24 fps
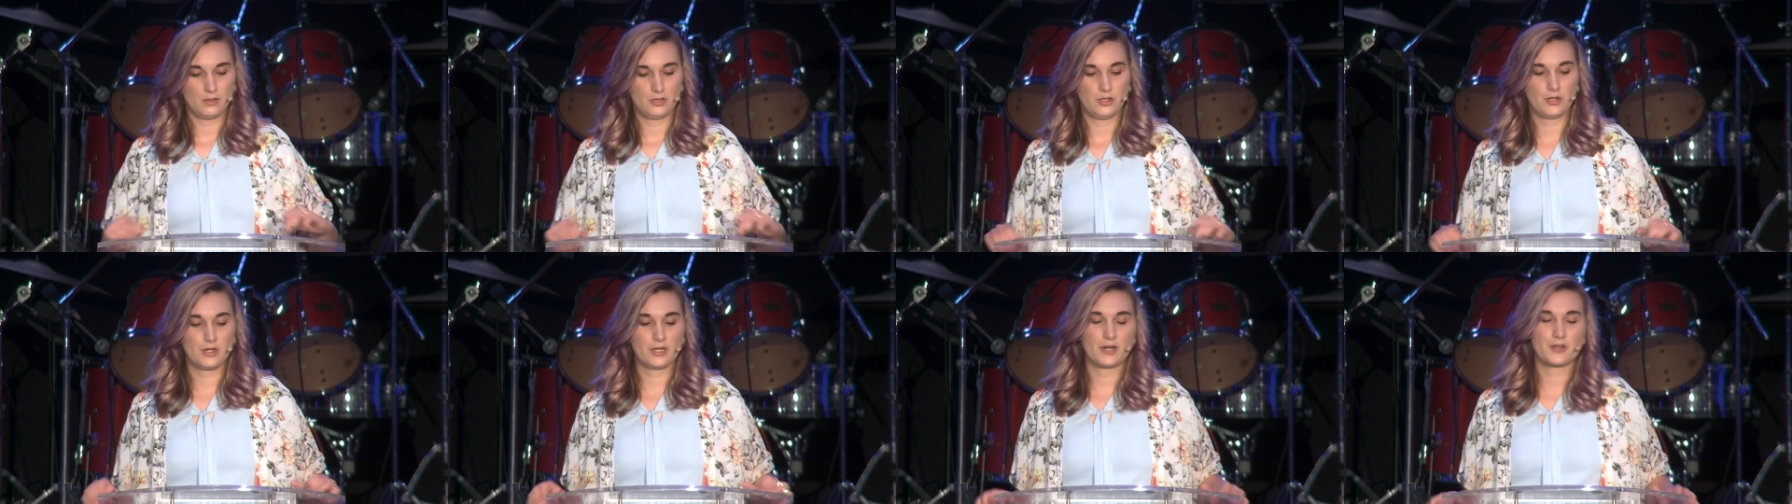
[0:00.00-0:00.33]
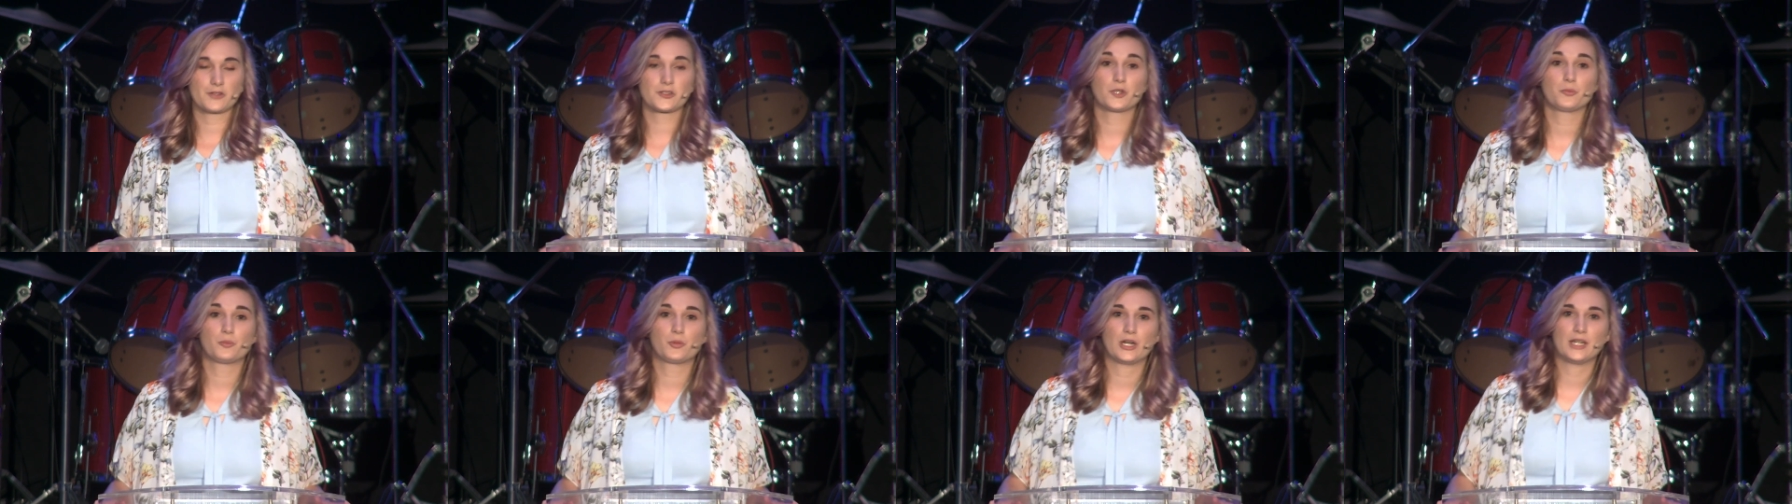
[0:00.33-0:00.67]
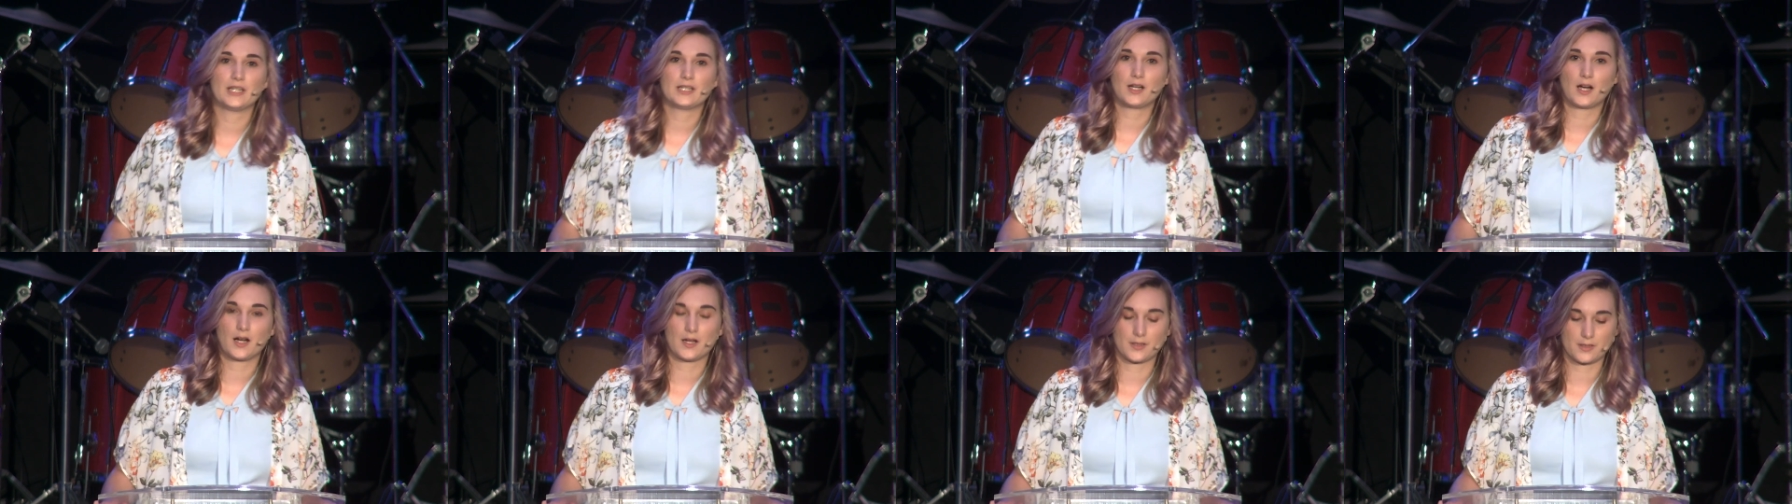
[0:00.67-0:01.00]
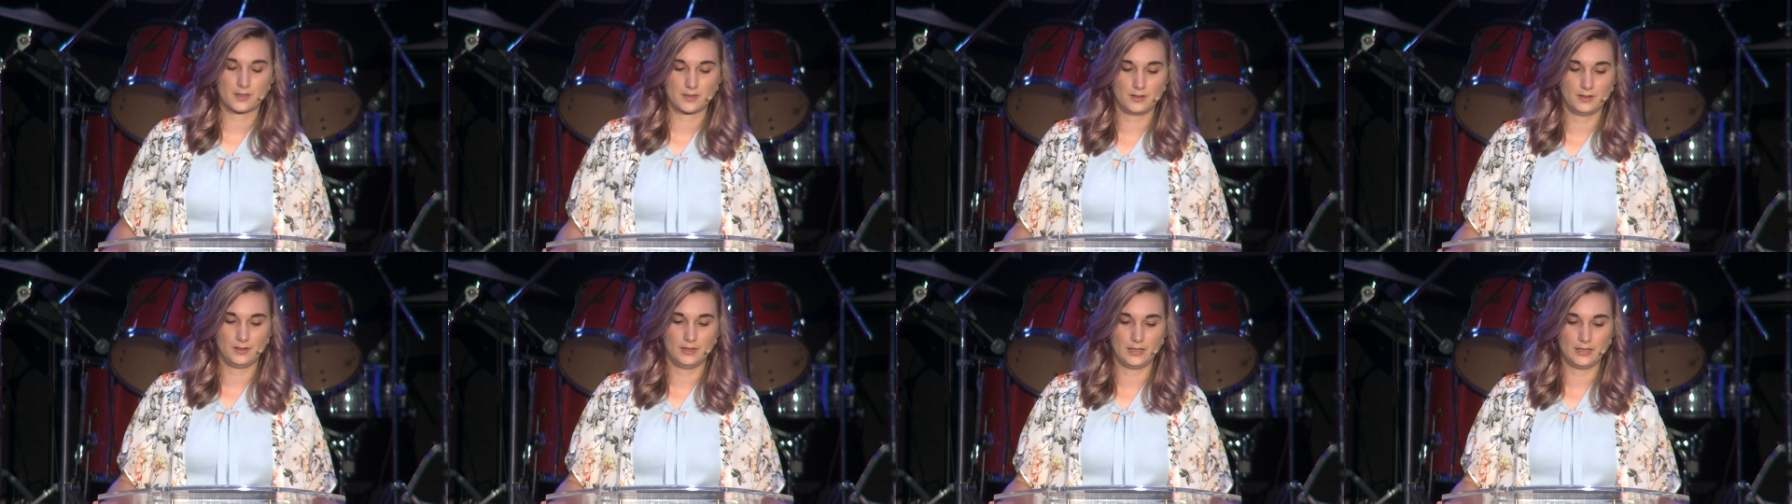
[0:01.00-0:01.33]
You can also pray
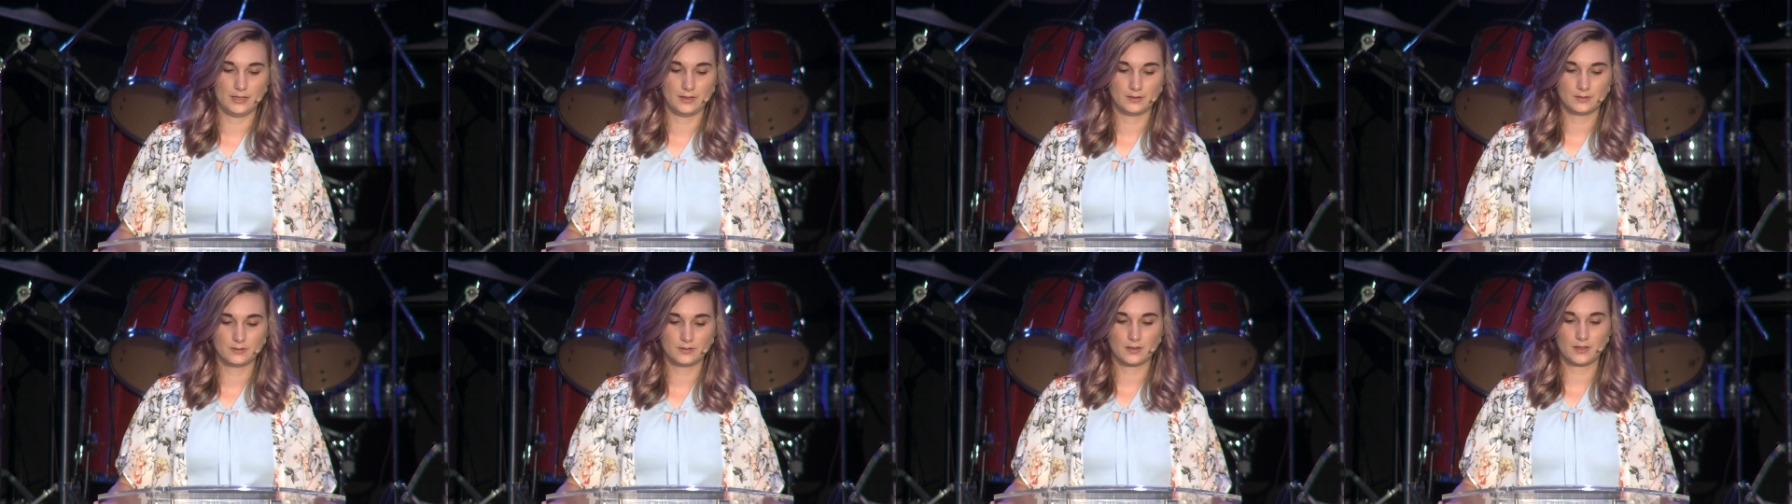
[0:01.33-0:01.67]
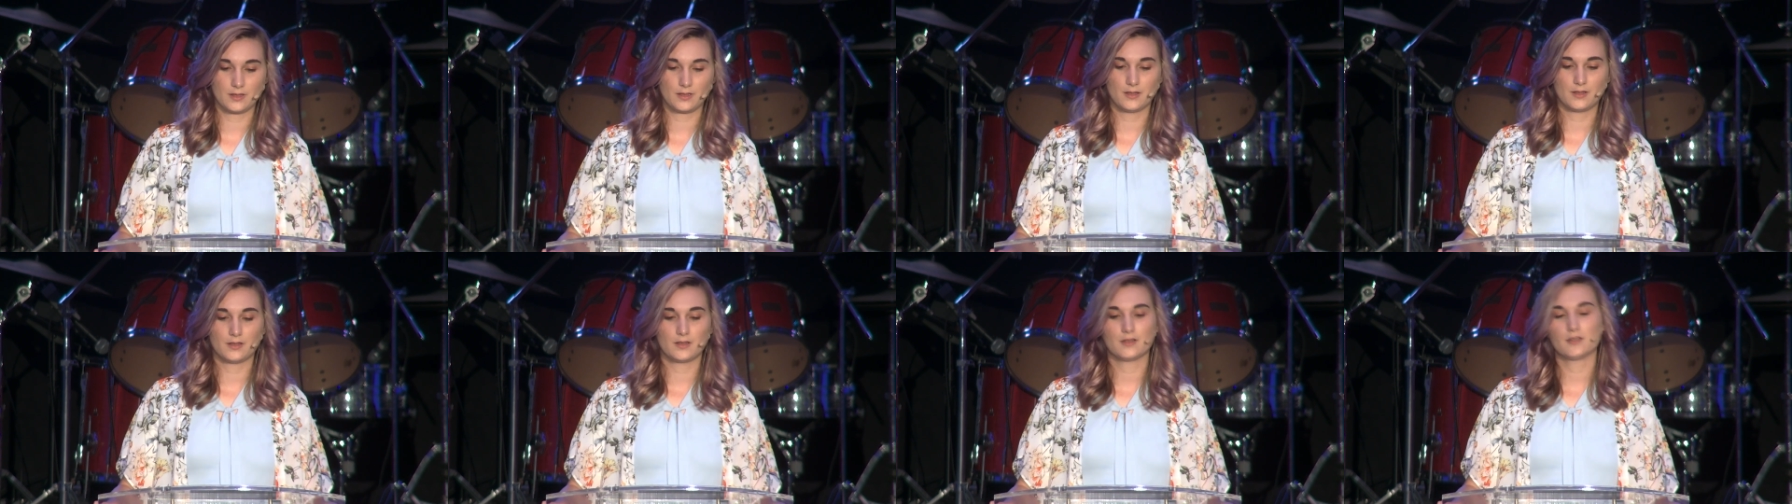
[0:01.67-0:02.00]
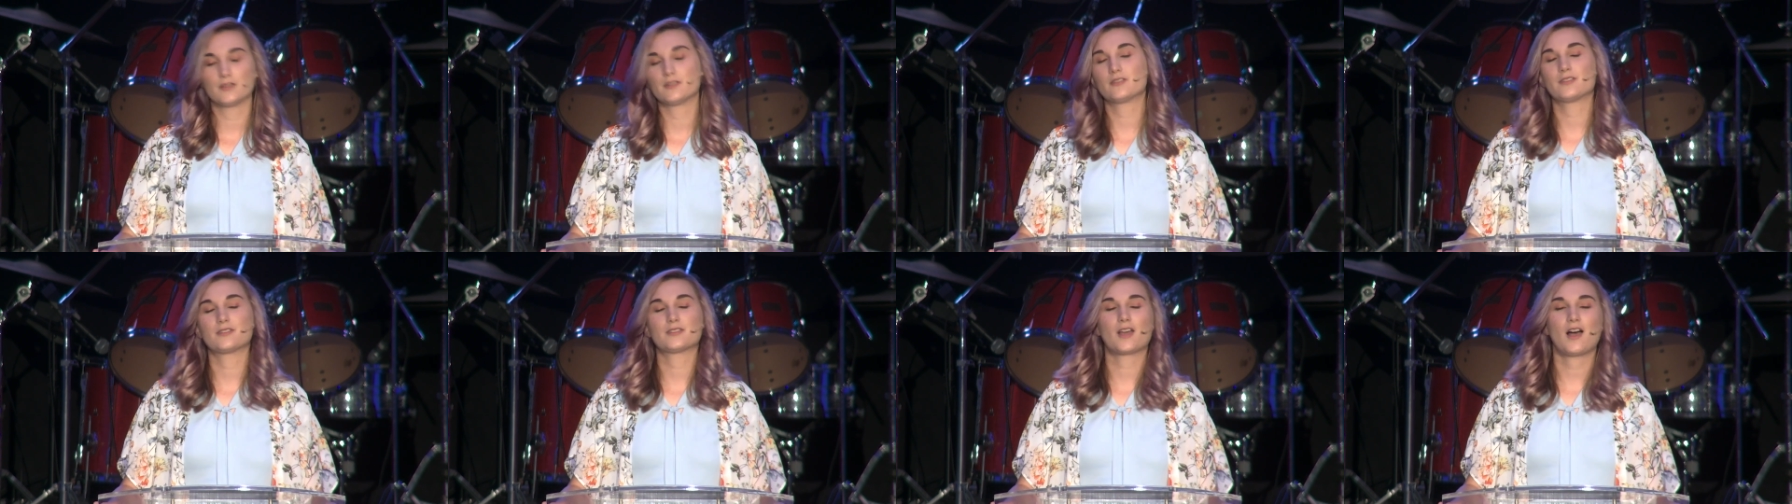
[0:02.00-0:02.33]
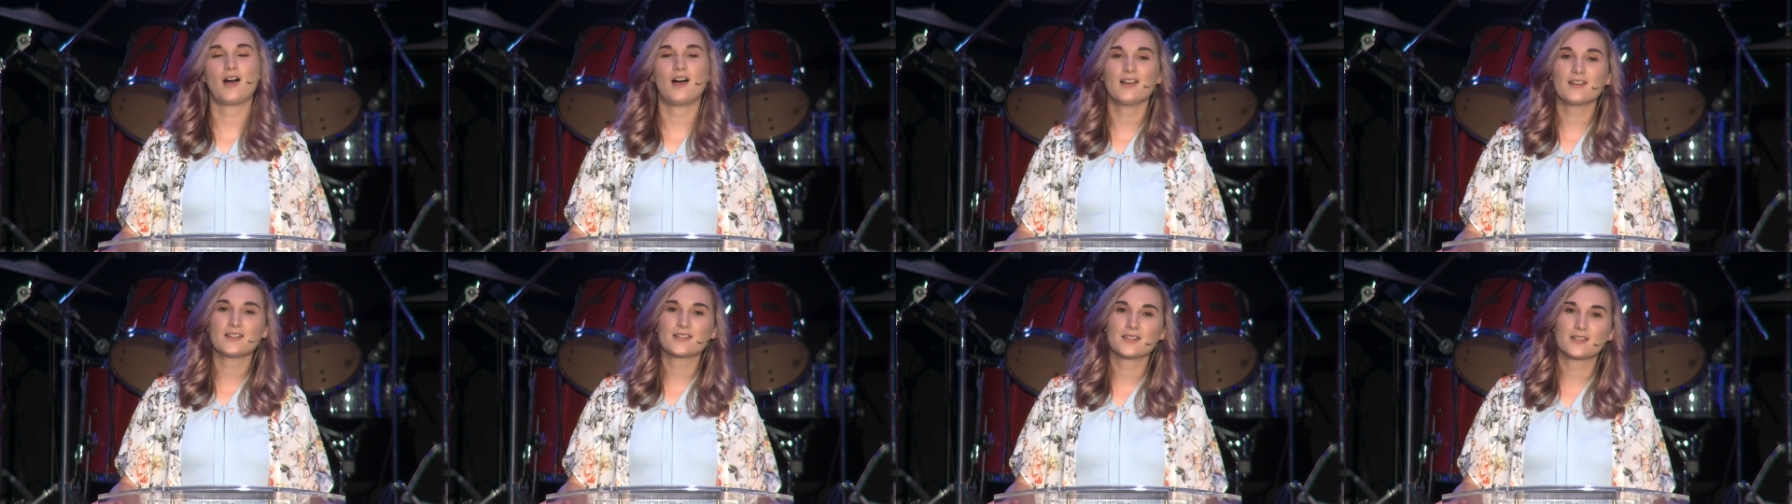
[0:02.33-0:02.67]
constantly.
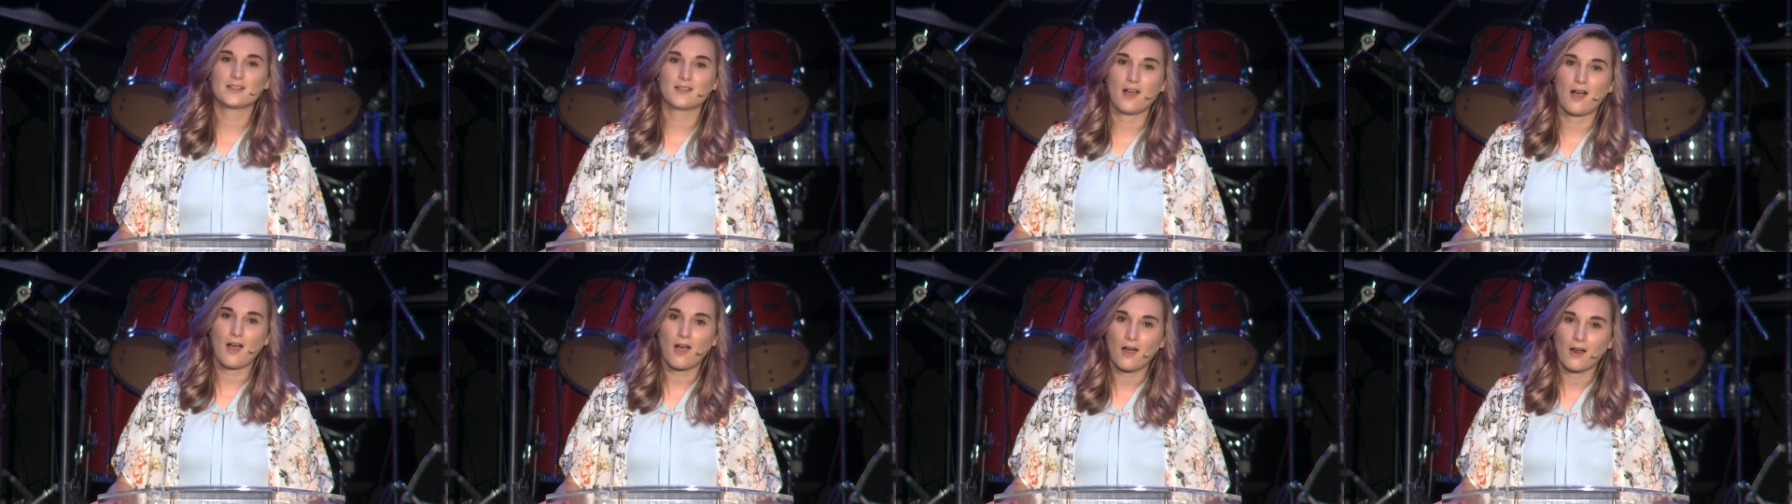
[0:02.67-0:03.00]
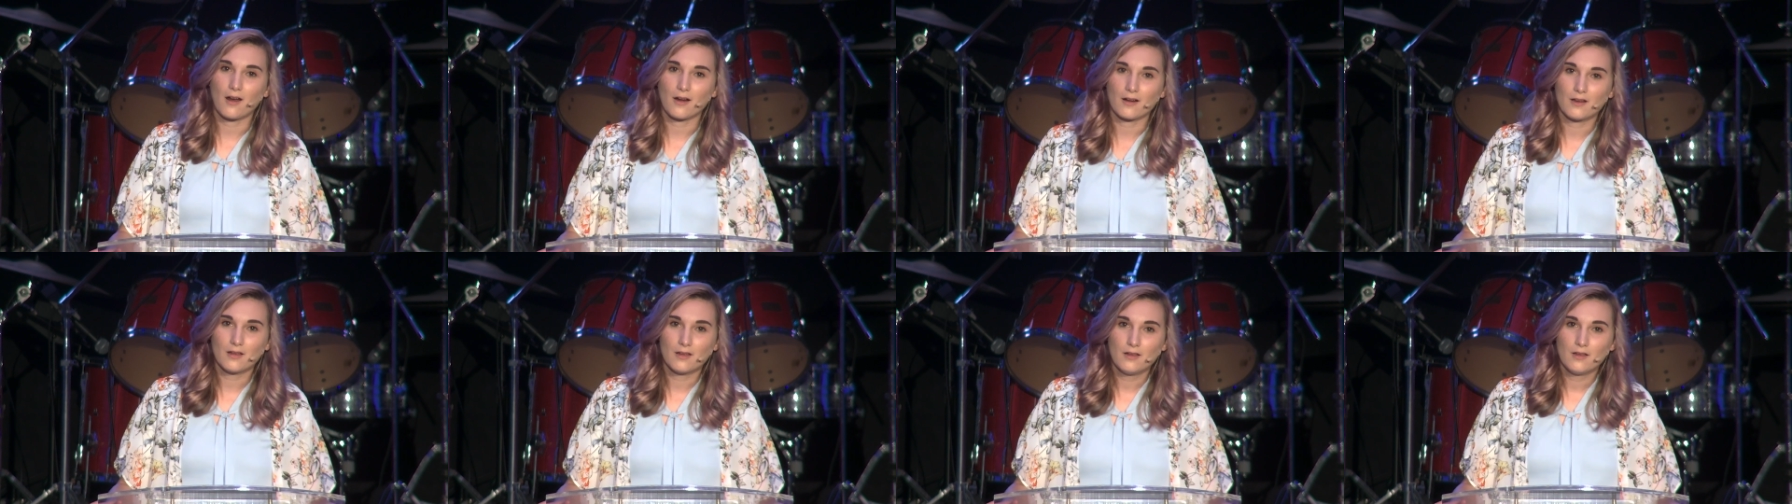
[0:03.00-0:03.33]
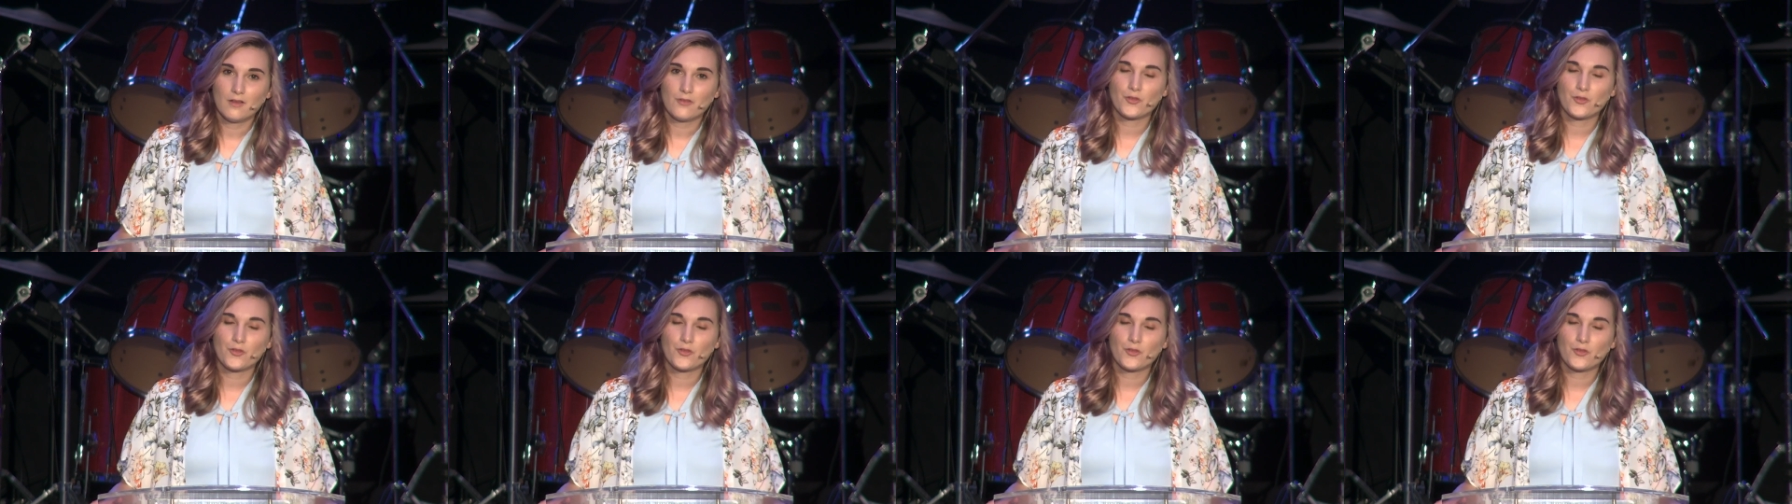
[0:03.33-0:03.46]
Talk to God,